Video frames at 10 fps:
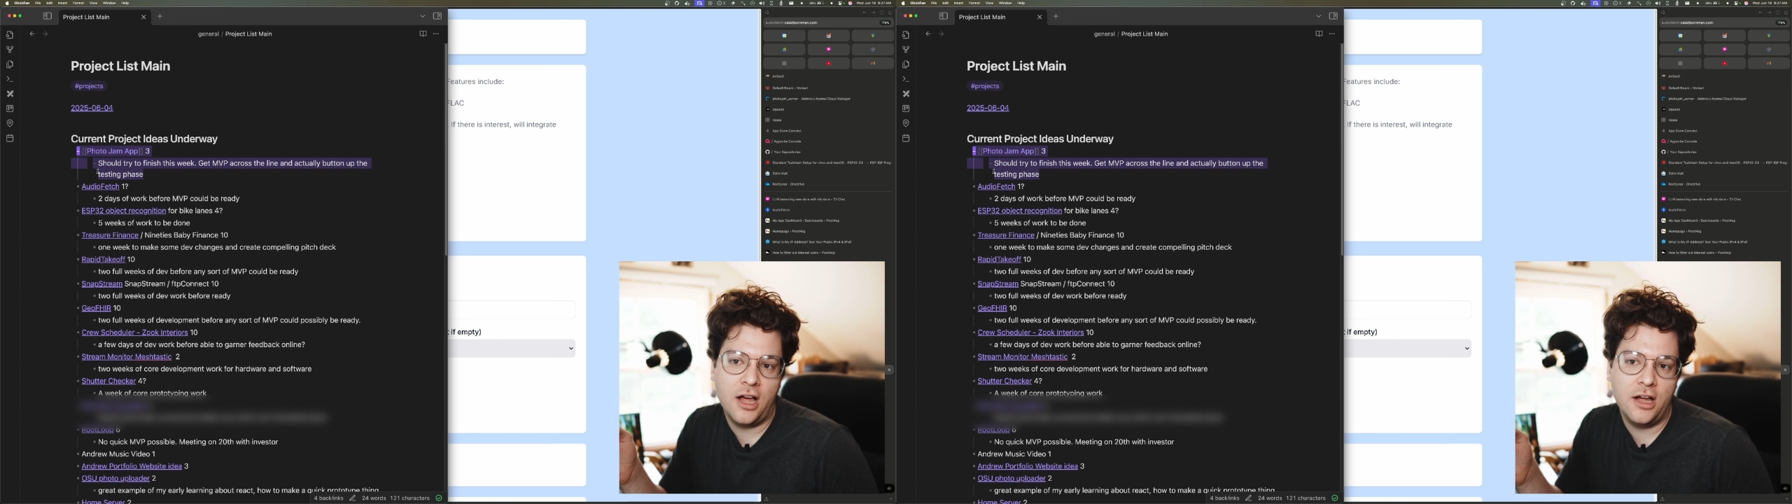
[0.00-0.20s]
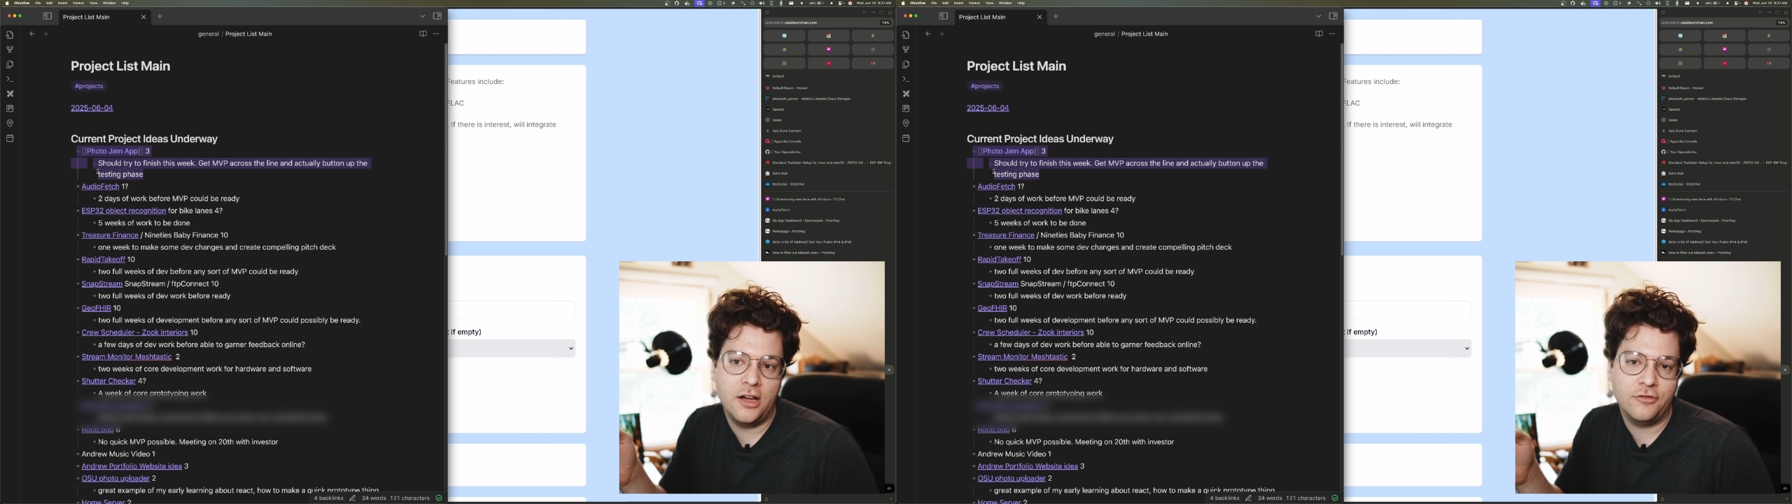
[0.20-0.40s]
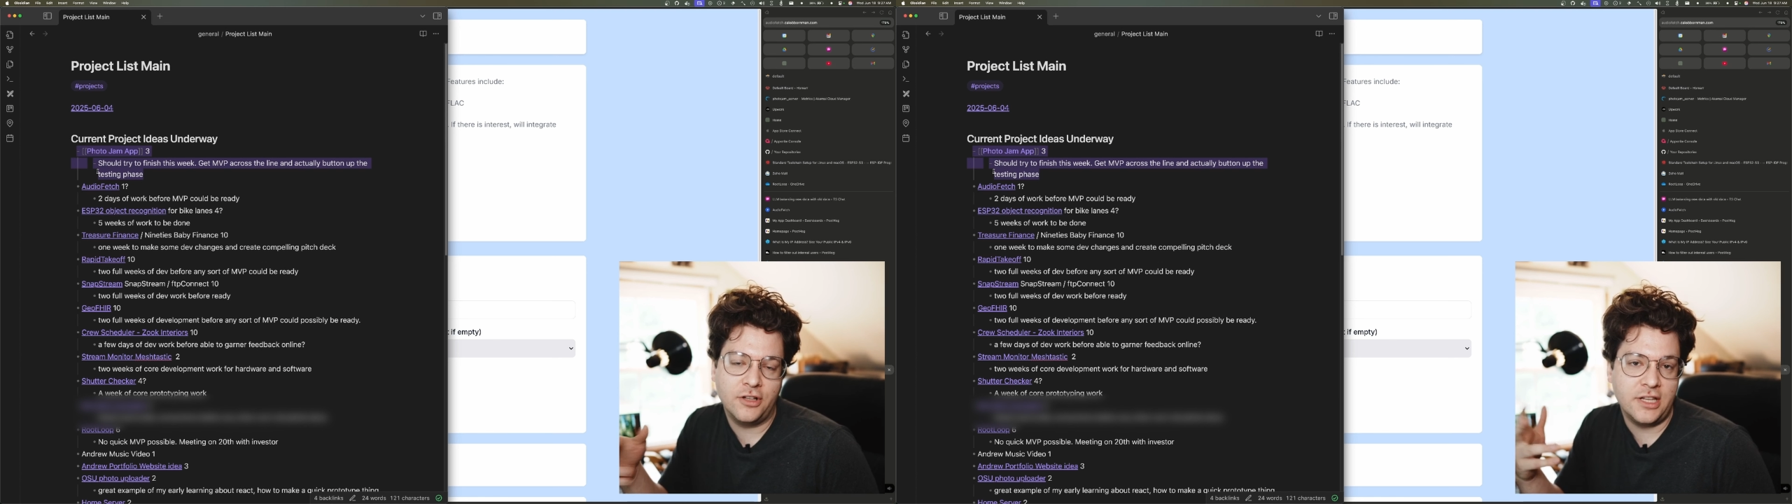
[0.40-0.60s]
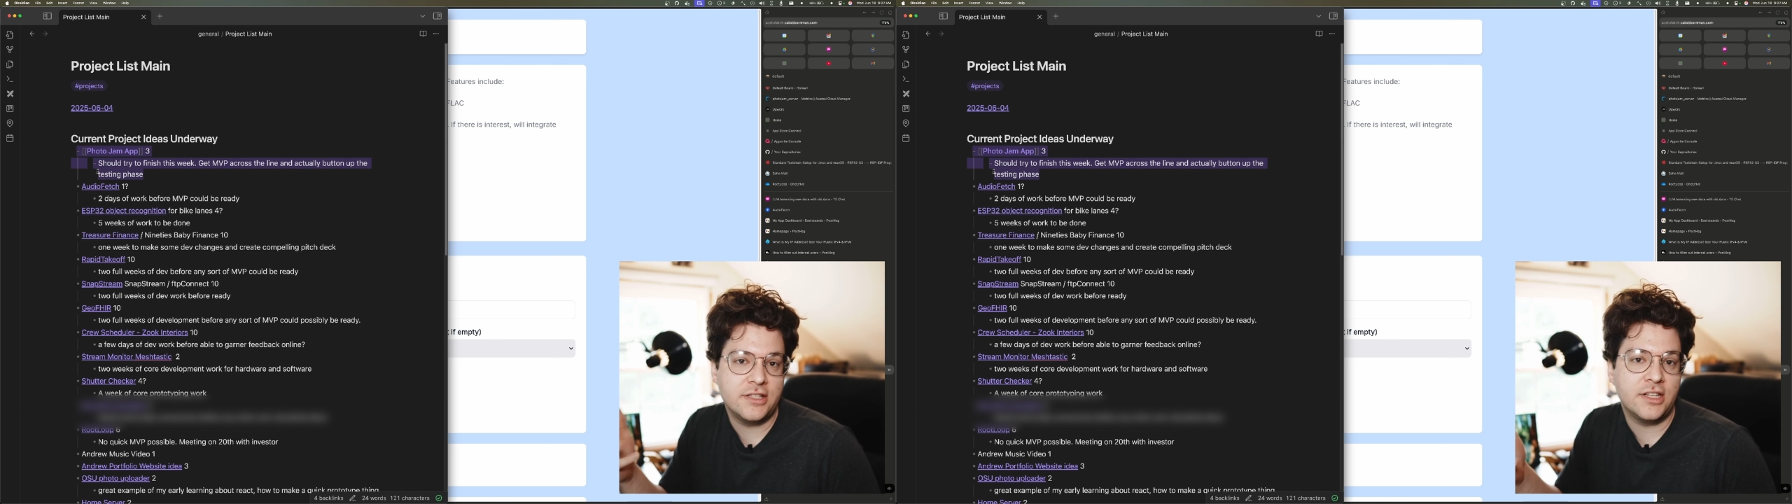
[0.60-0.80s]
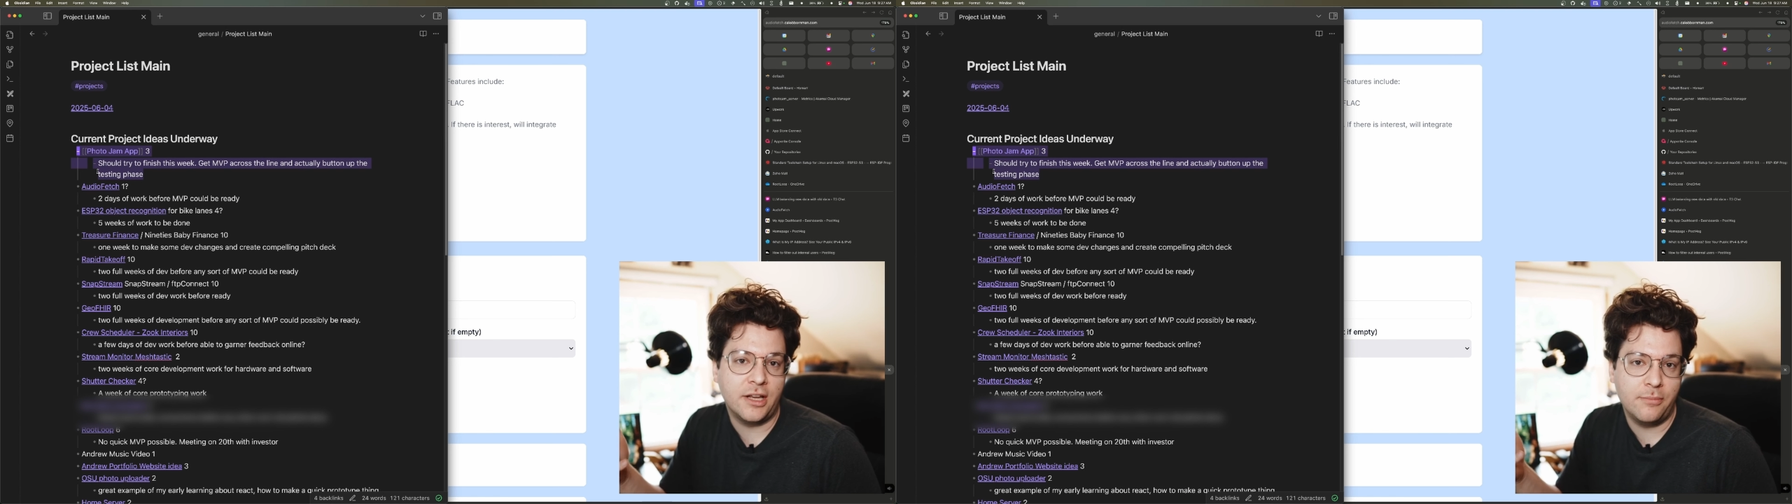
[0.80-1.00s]
releasing
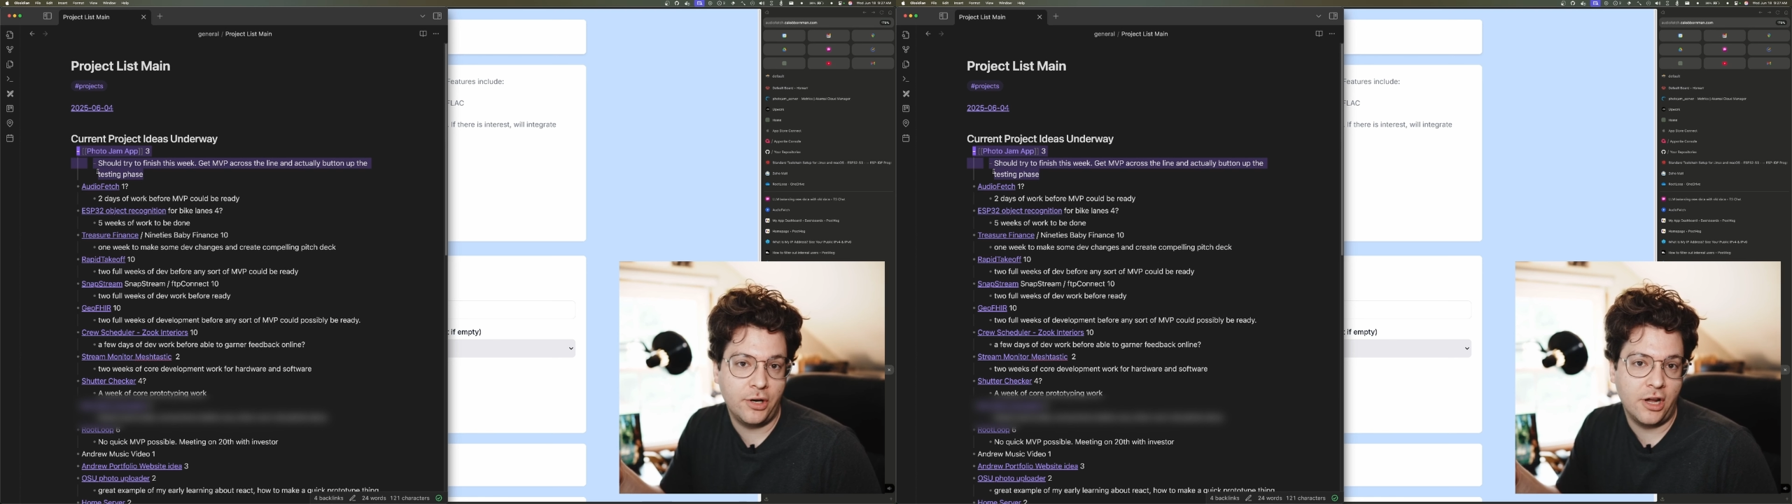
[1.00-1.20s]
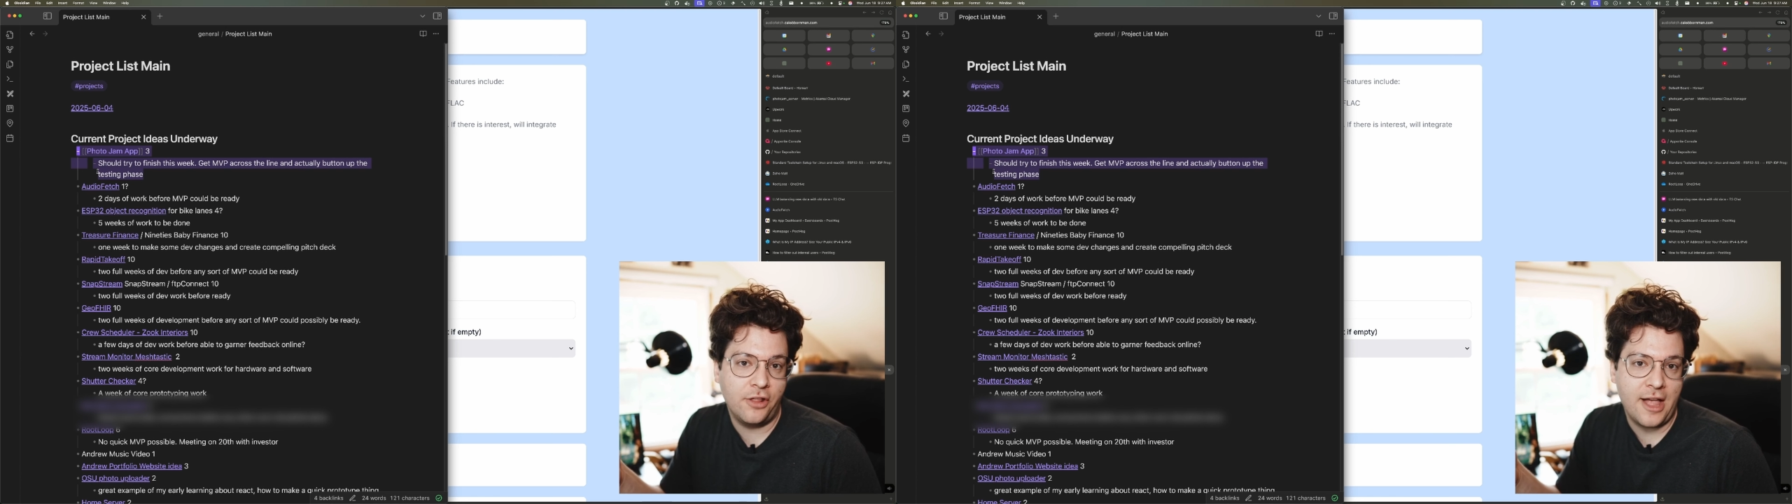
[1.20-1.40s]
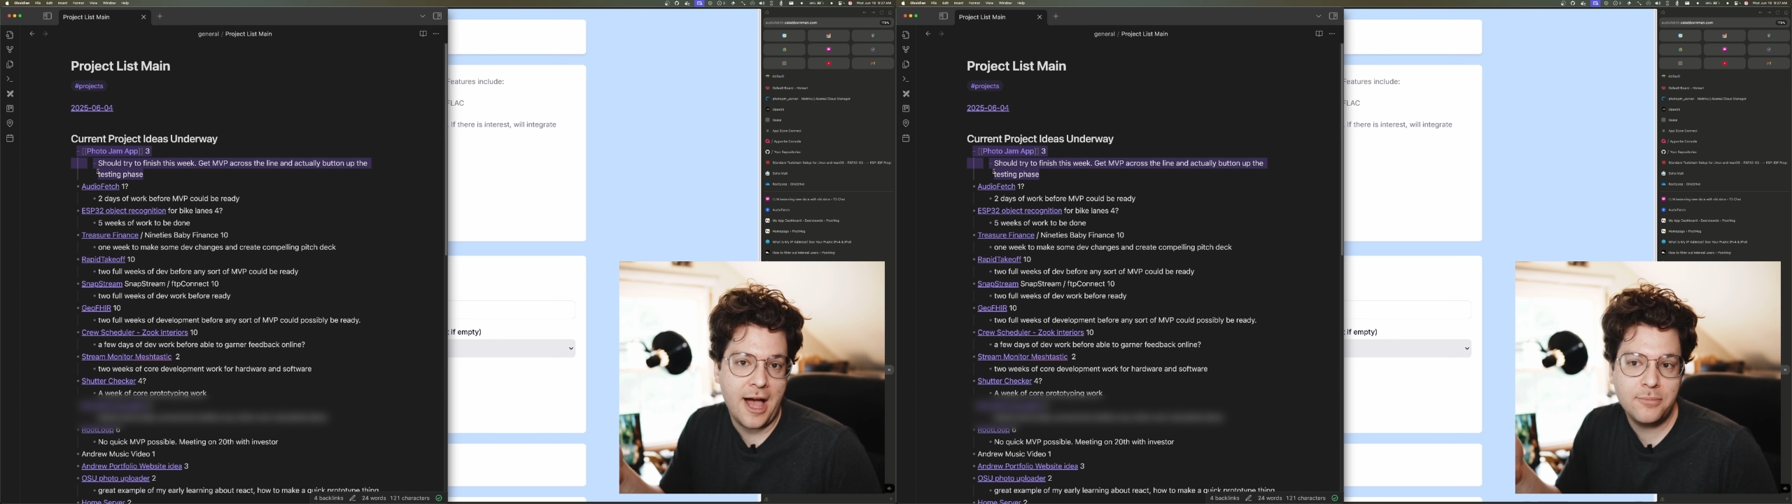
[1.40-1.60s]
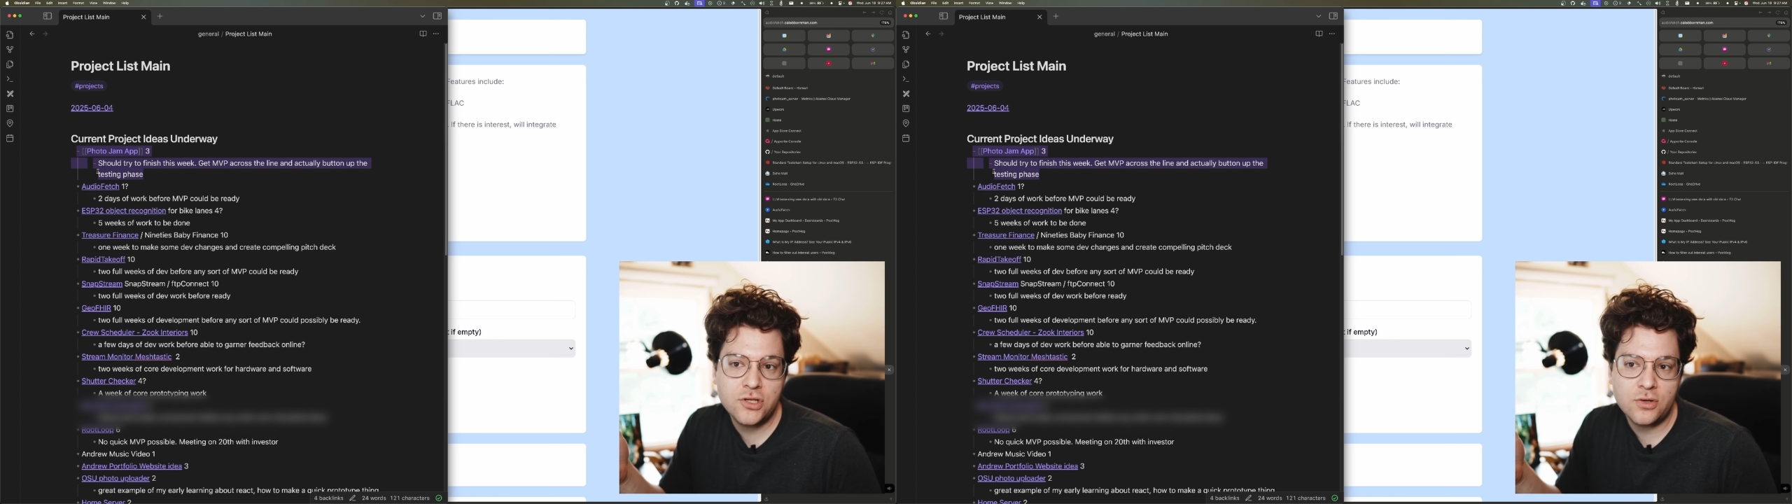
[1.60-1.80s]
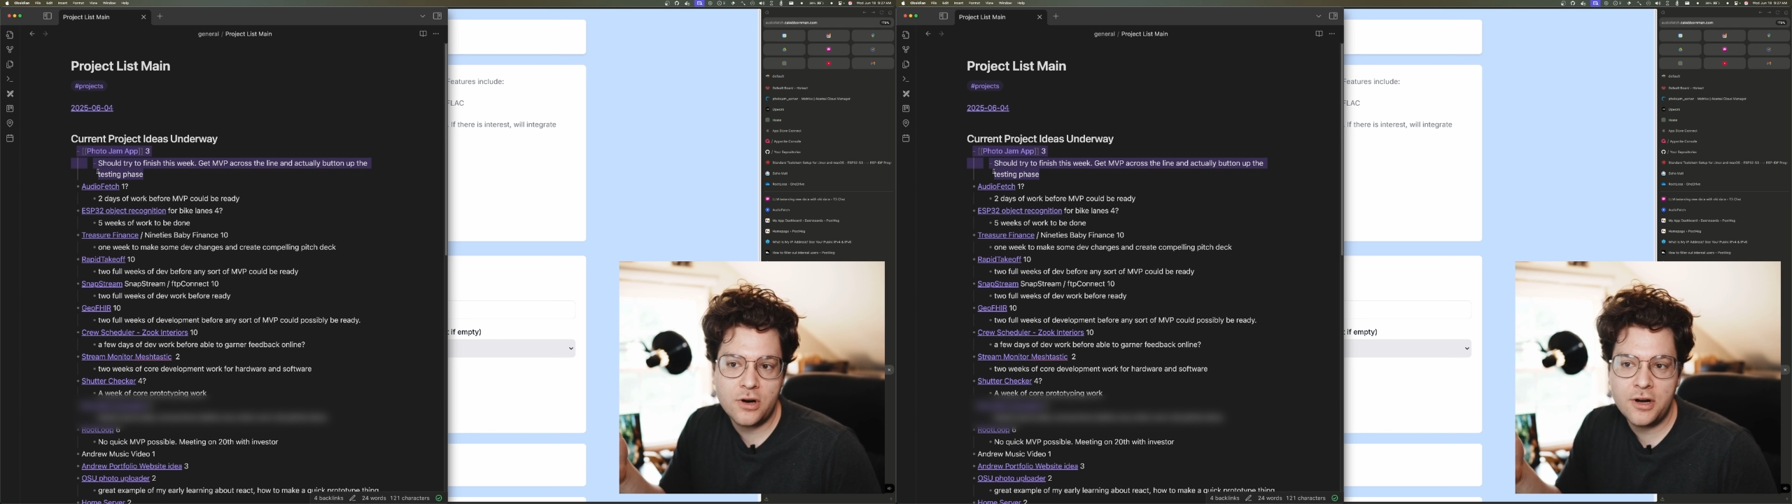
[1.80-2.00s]
and putting on the App Store.